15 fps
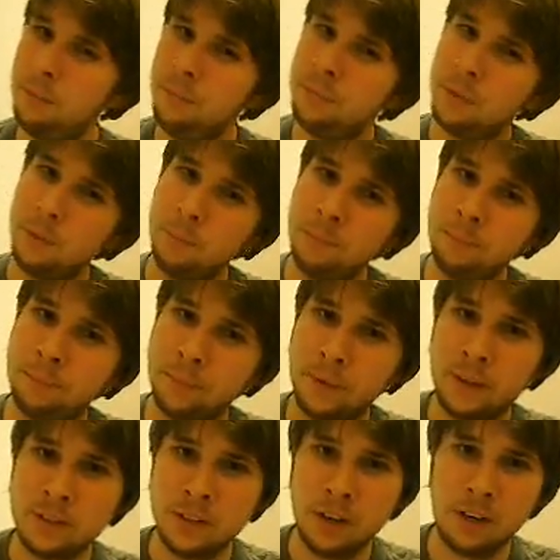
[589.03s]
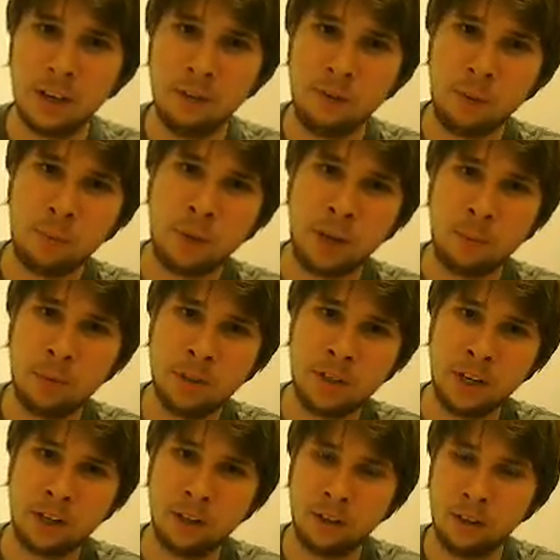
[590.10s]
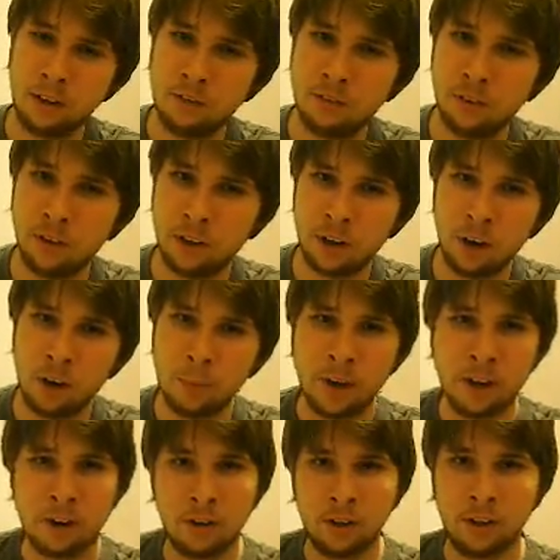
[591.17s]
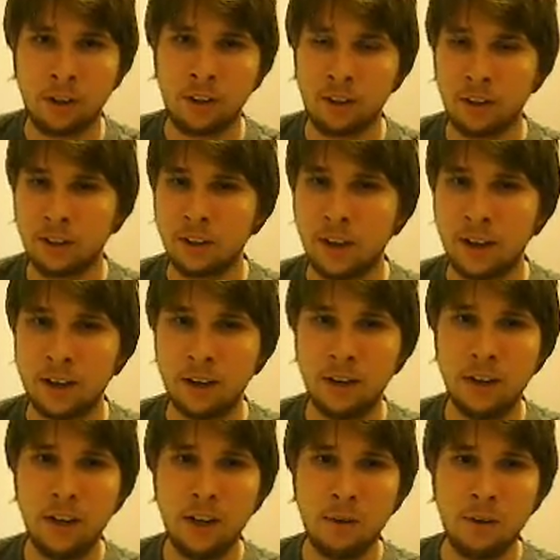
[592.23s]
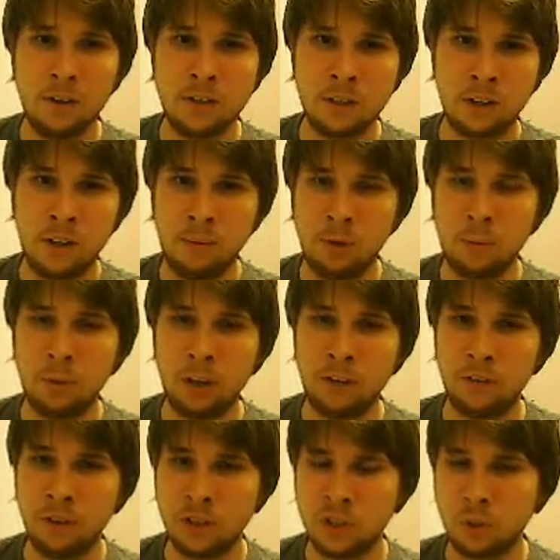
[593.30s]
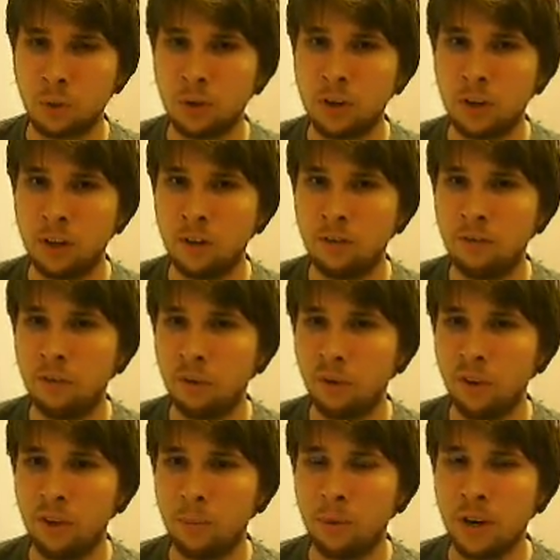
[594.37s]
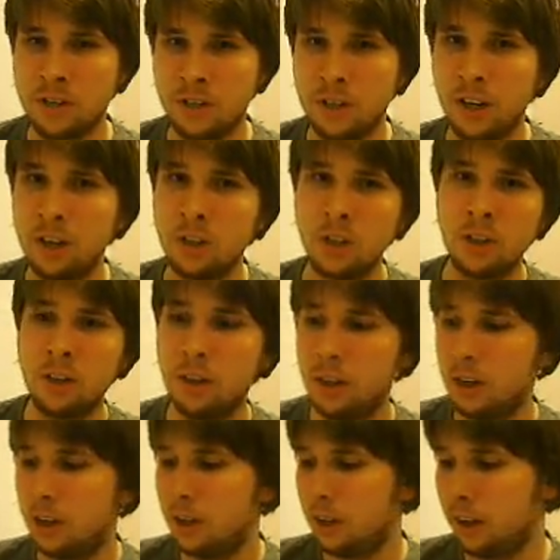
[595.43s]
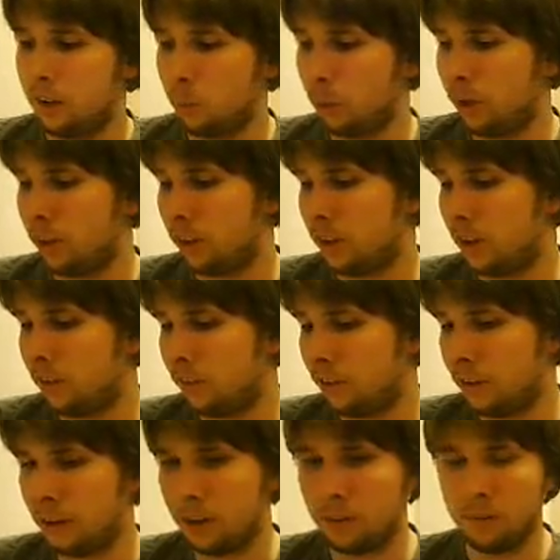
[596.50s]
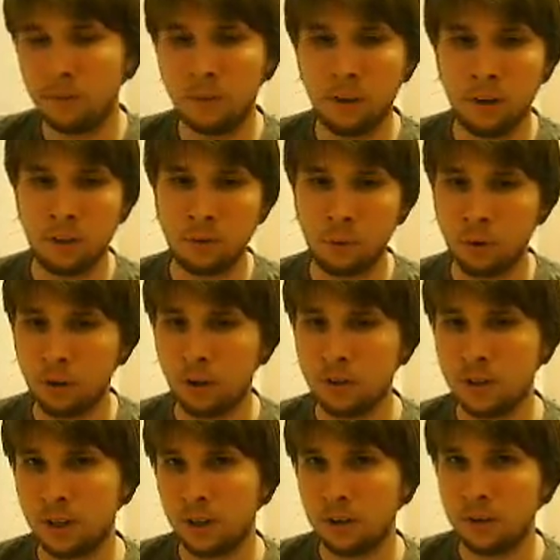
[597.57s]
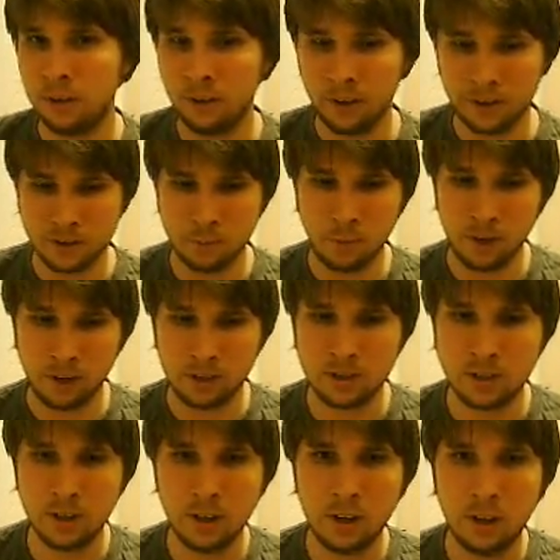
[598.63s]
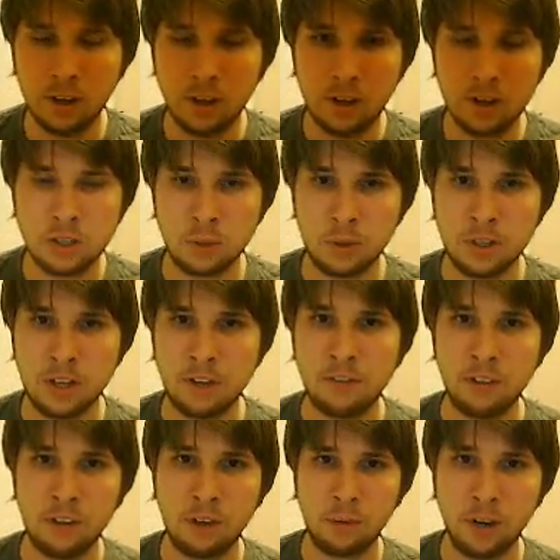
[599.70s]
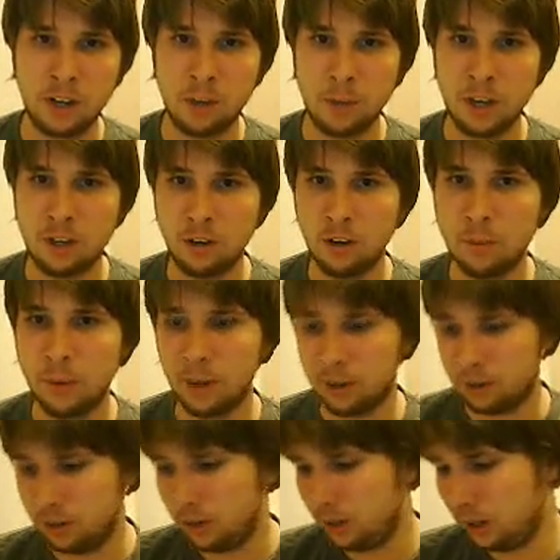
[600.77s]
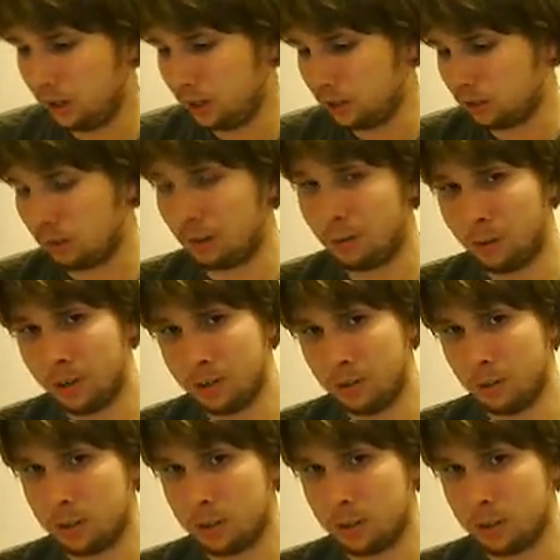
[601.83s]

It's not a game you play particularly for the combat or anything like that. It's a game you play for the story and for the presentation and the way that they've kind of thrown it all together in a nice mix. So I definitely recommend Earthbound to anyone who's a